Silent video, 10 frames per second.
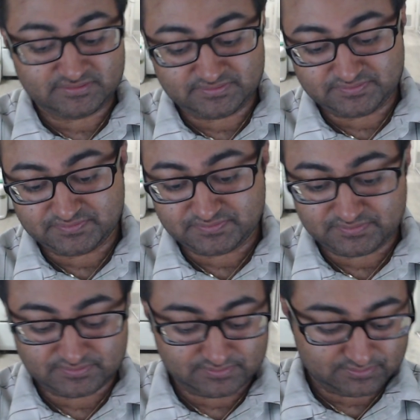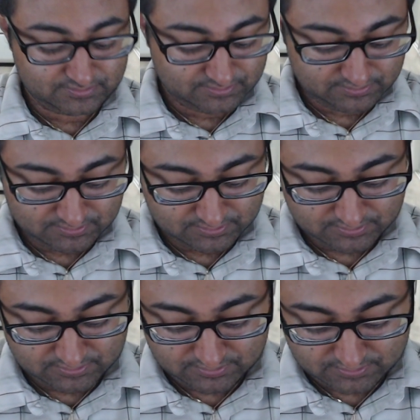
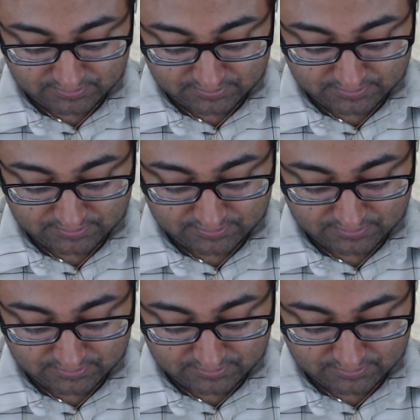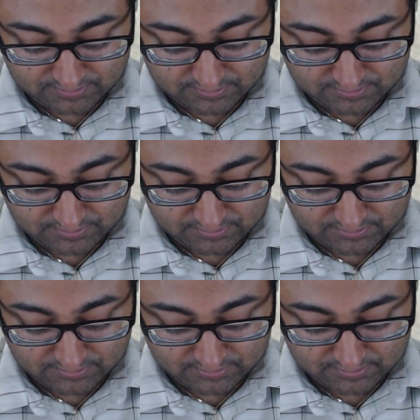
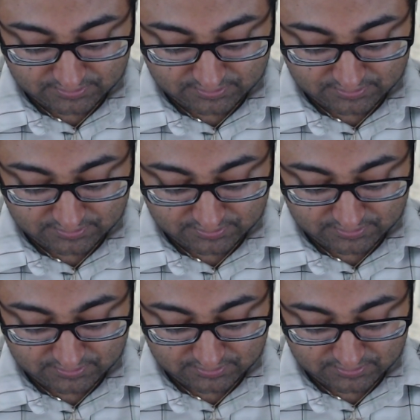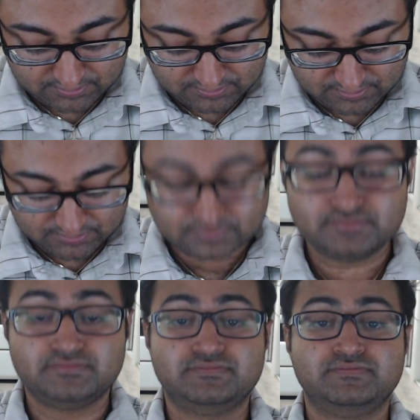
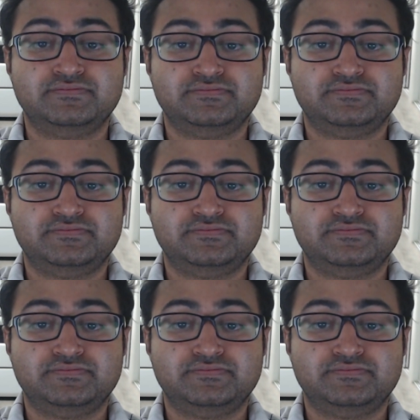No one is speaking in this clip.